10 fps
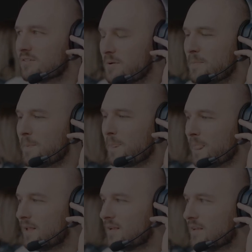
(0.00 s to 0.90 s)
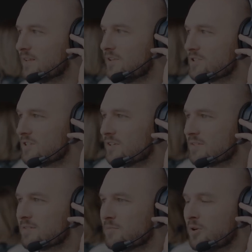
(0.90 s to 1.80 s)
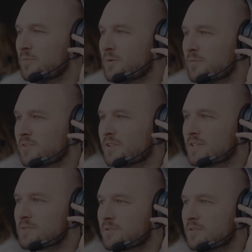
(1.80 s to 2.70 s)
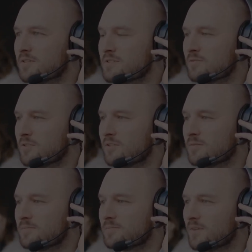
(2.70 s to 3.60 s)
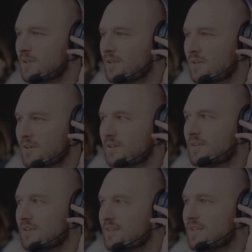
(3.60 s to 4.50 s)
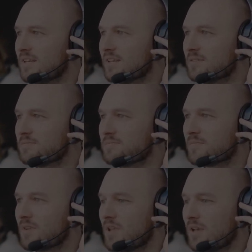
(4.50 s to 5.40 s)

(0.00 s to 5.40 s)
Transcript: because they already know exactly where to go for assistance. Beacon gives you more power